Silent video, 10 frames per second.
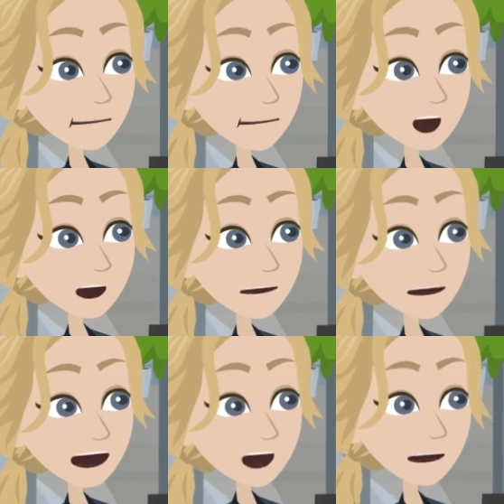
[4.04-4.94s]
Thank you for
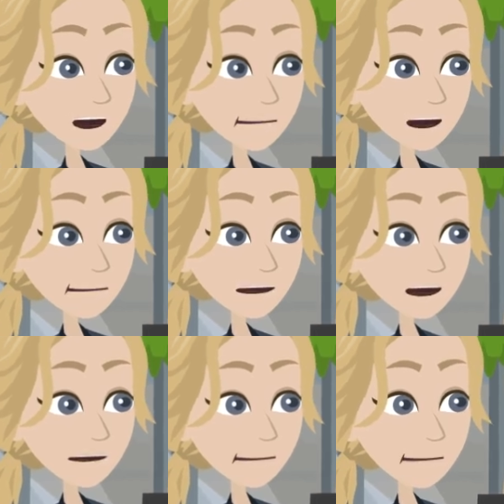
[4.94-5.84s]
meeting with me
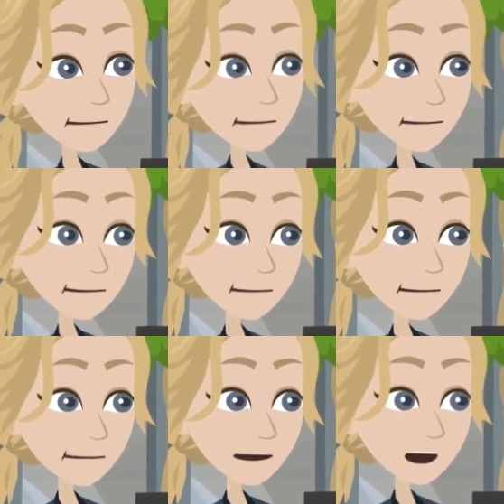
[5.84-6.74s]
today.
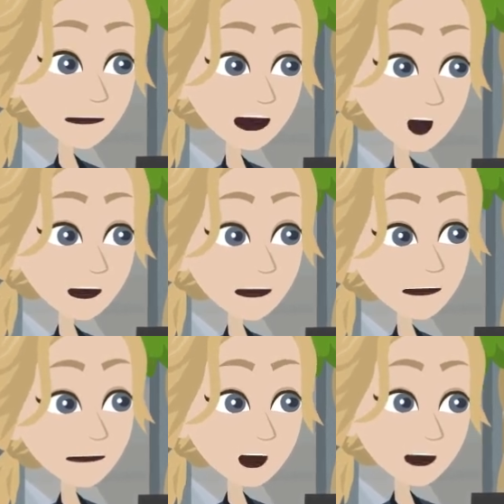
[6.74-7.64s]
I've been going through
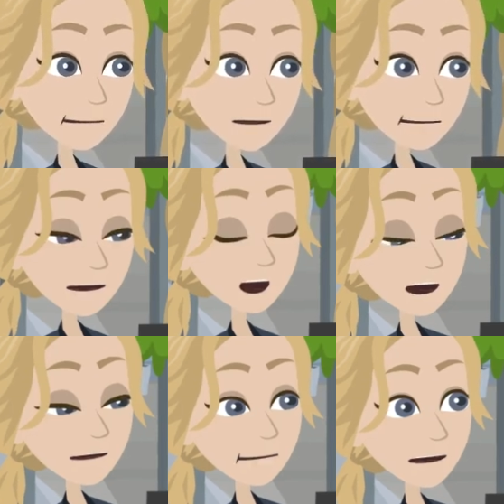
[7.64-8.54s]
the basics of
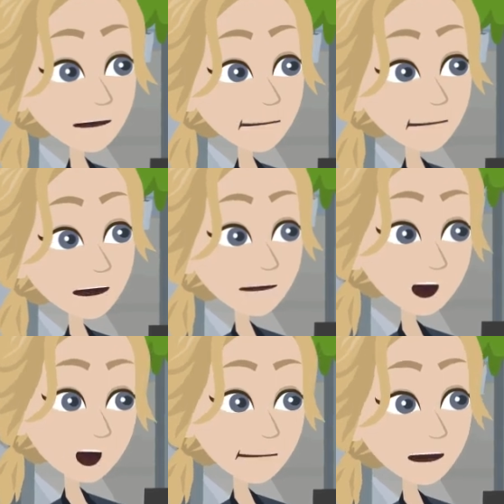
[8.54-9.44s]
reinsurance and
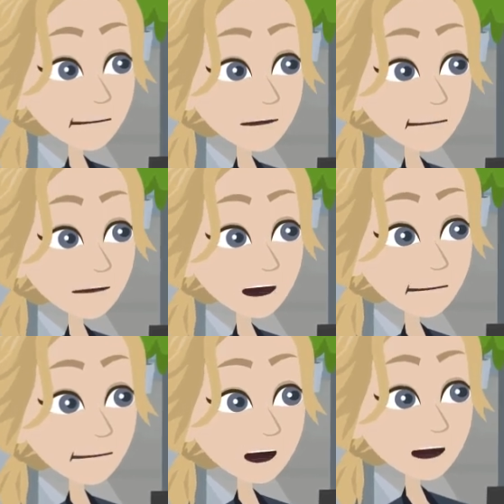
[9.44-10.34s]
came across the term
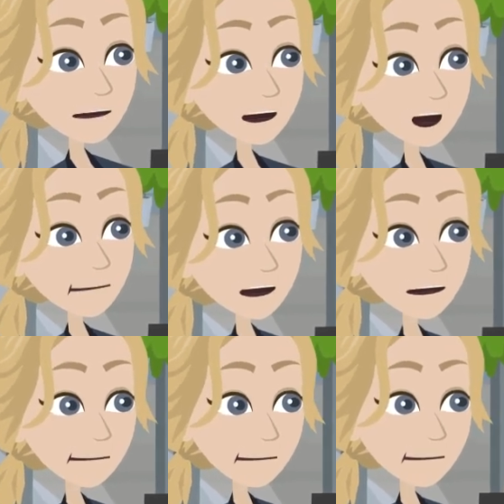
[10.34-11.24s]
treaty
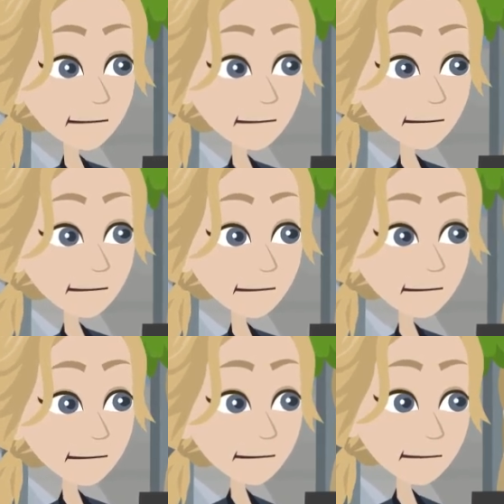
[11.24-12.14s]
reinsurance.
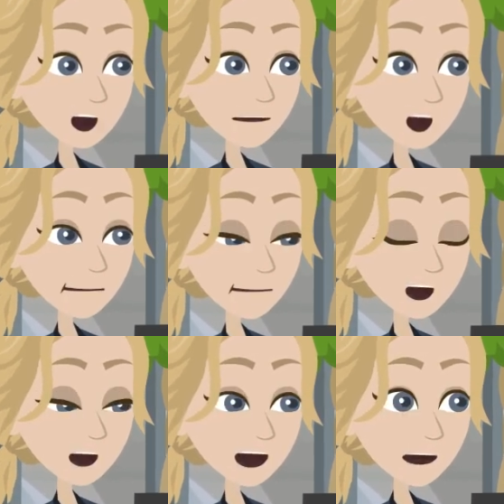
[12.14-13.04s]
Could you
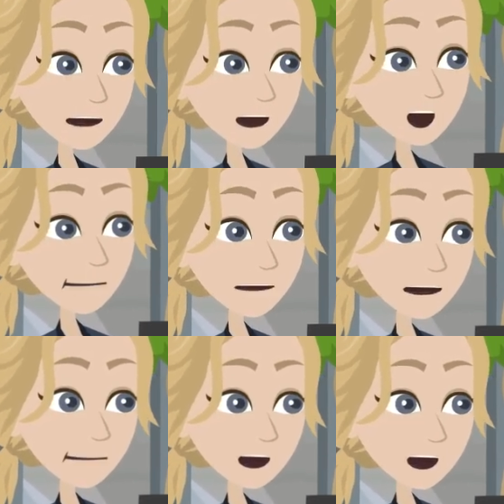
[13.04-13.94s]
explain what it means in
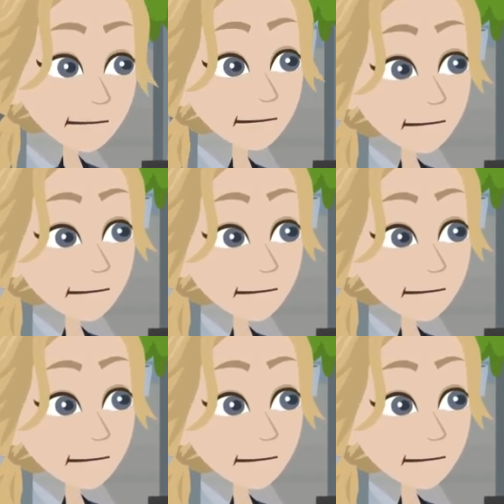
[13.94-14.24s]
detail?